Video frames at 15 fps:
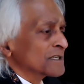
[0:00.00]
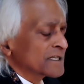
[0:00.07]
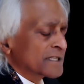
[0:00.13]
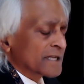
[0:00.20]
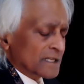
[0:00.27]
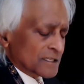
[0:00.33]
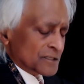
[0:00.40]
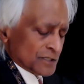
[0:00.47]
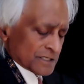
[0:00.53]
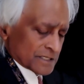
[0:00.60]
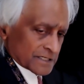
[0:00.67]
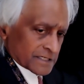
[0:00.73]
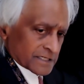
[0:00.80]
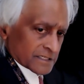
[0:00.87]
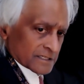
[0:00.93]

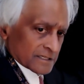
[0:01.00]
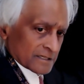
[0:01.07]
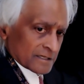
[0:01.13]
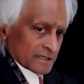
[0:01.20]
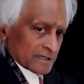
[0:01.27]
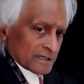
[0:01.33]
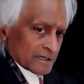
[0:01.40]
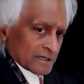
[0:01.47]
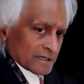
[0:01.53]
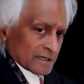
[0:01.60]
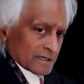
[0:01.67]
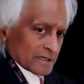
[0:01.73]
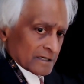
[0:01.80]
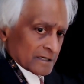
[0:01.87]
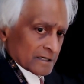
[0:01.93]
intelligence.
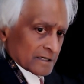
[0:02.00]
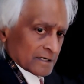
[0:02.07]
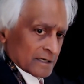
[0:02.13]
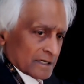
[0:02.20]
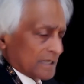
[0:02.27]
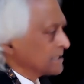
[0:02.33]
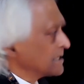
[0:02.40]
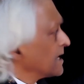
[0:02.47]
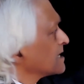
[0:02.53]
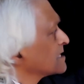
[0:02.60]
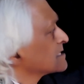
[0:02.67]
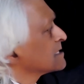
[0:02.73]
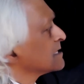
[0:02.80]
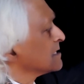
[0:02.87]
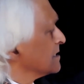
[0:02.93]
It
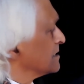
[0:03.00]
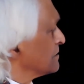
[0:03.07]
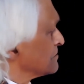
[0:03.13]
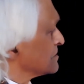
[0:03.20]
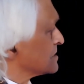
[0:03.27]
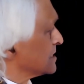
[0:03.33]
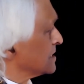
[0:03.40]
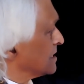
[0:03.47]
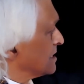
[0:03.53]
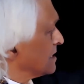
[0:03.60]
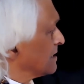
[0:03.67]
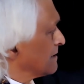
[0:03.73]
takes literacy